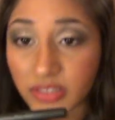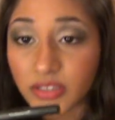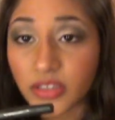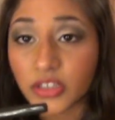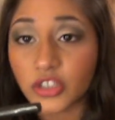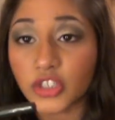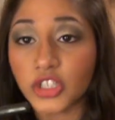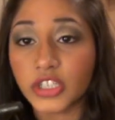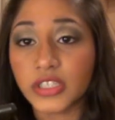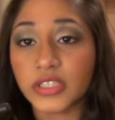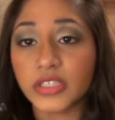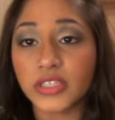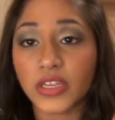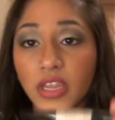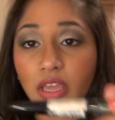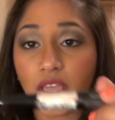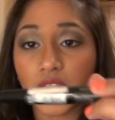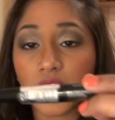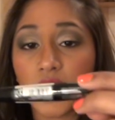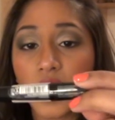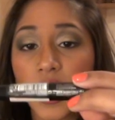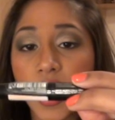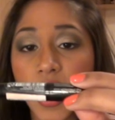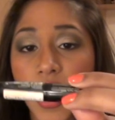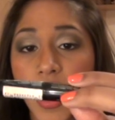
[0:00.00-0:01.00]
is such a
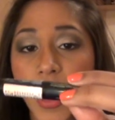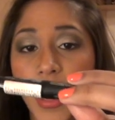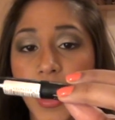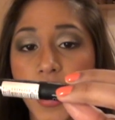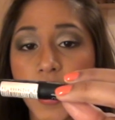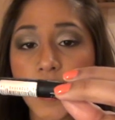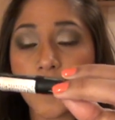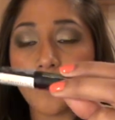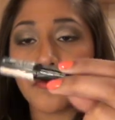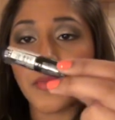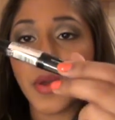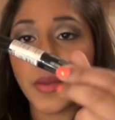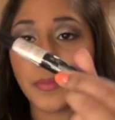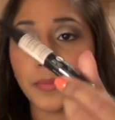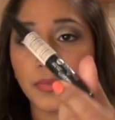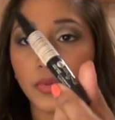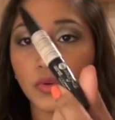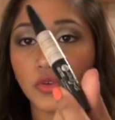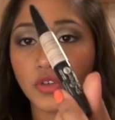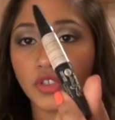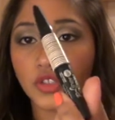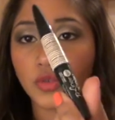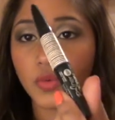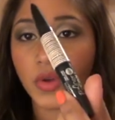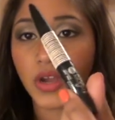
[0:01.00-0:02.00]
state. My
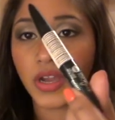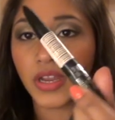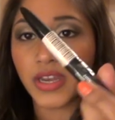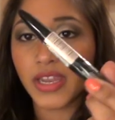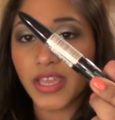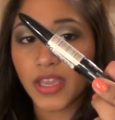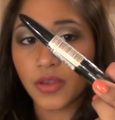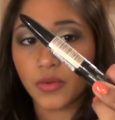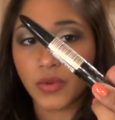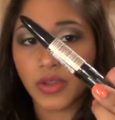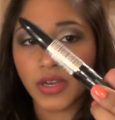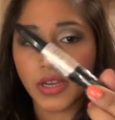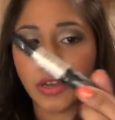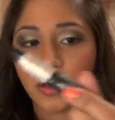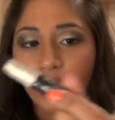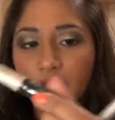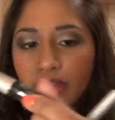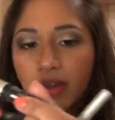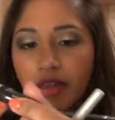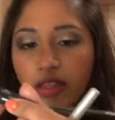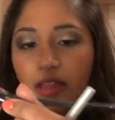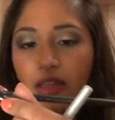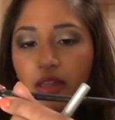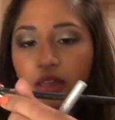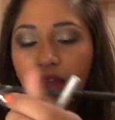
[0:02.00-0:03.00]
Bourjois liquid
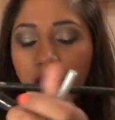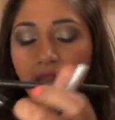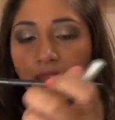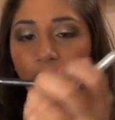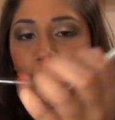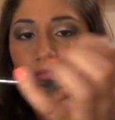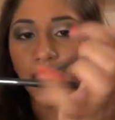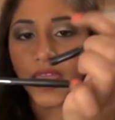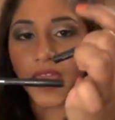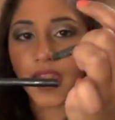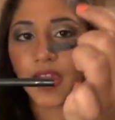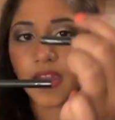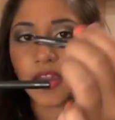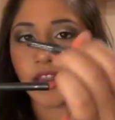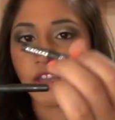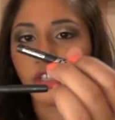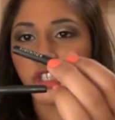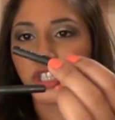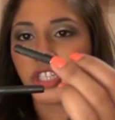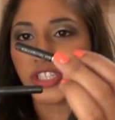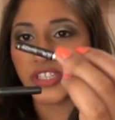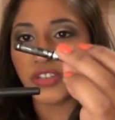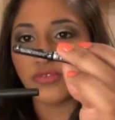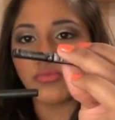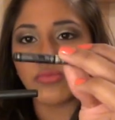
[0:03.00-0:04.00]
liner, and then
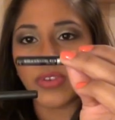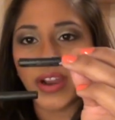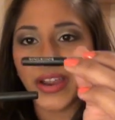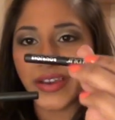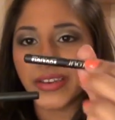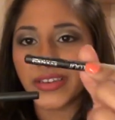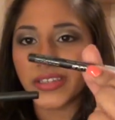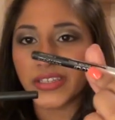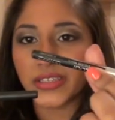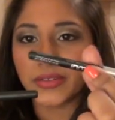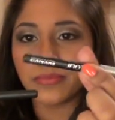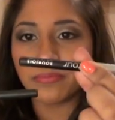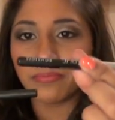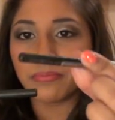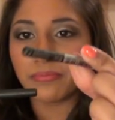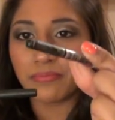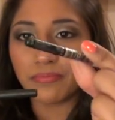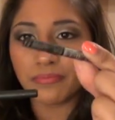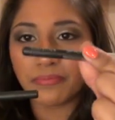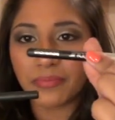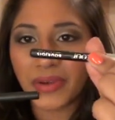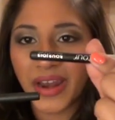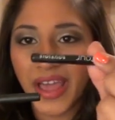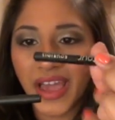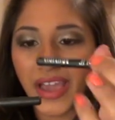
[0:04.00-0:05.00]
just a random
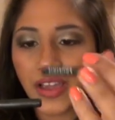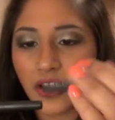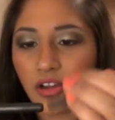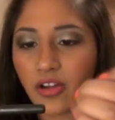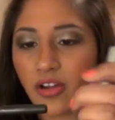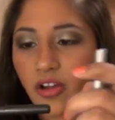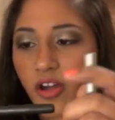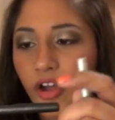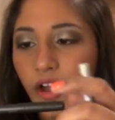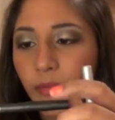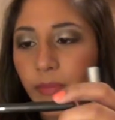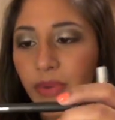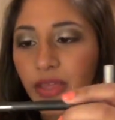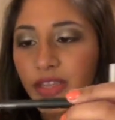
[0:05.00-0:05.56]
black eye